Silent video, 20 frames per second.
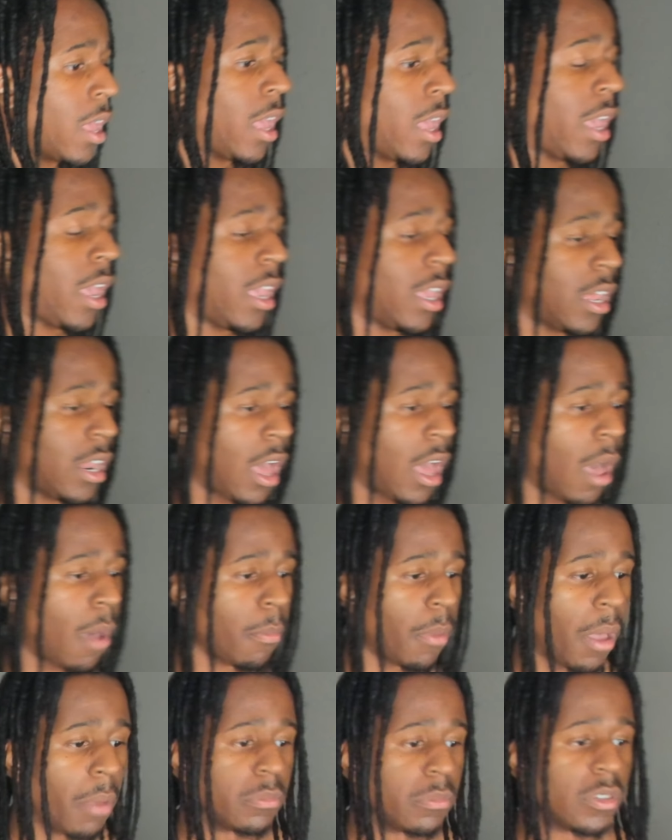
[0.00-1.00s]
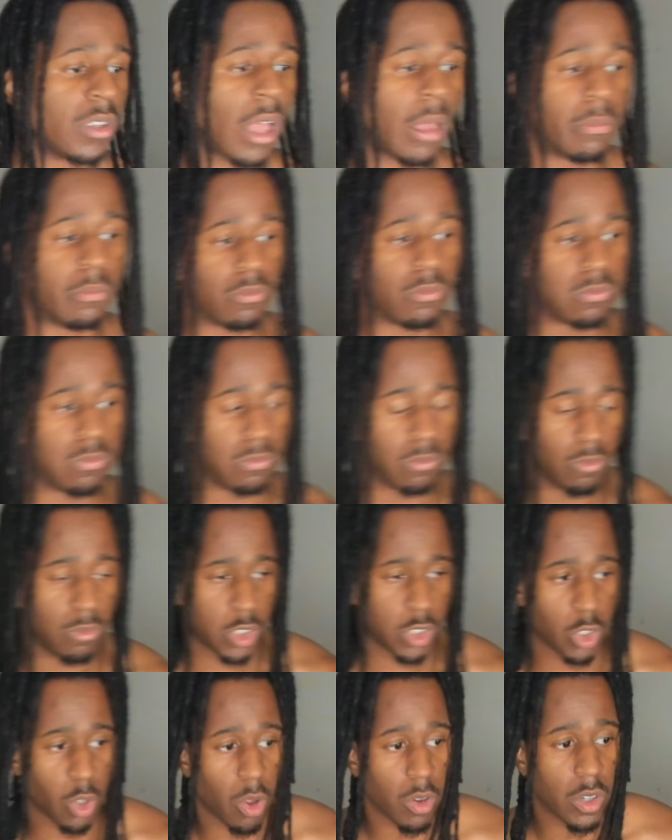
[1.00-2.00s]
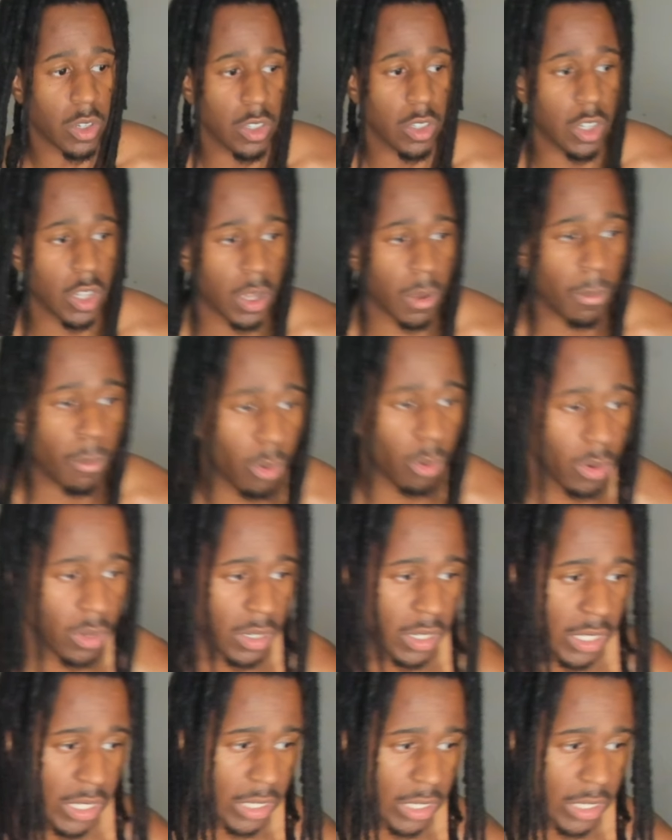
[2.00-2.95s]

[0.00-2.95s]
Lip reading: and I'm starting to look more lean.